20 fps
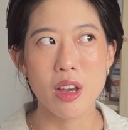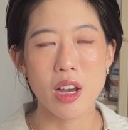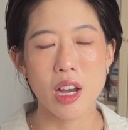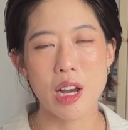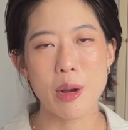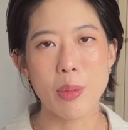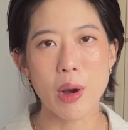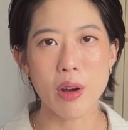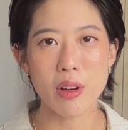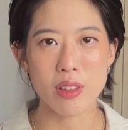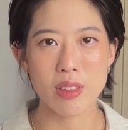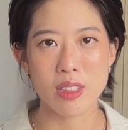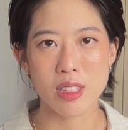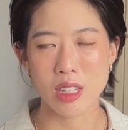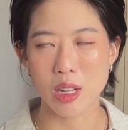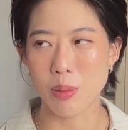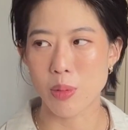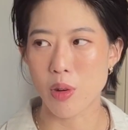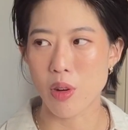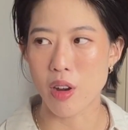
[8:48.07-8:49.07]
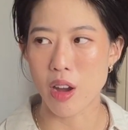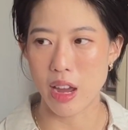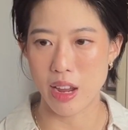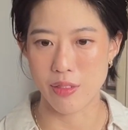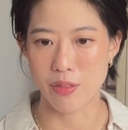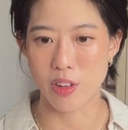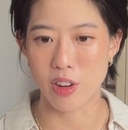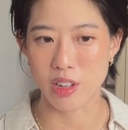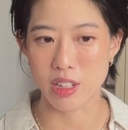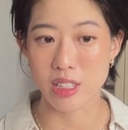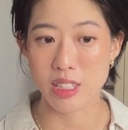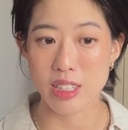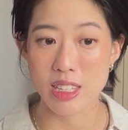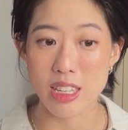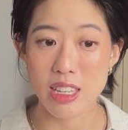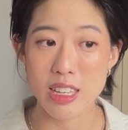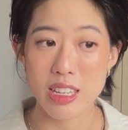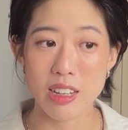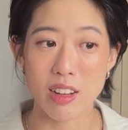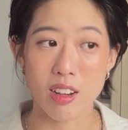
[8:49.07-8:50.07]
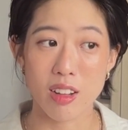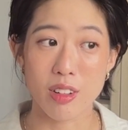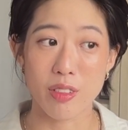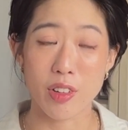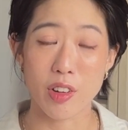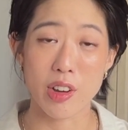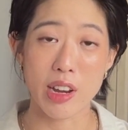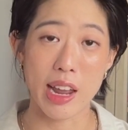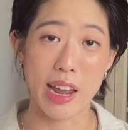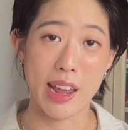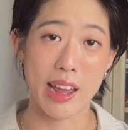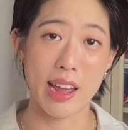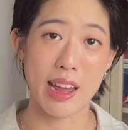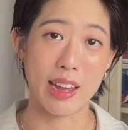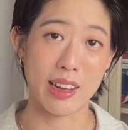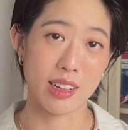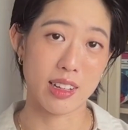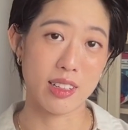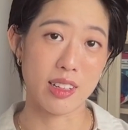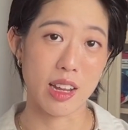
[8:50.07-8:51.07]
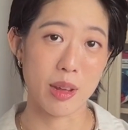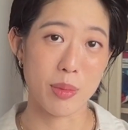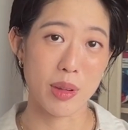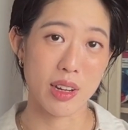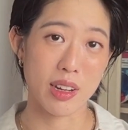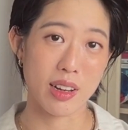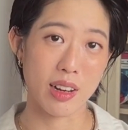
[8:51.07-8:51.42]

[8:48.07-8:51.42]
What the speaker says: about Singapore advocacy on a very academic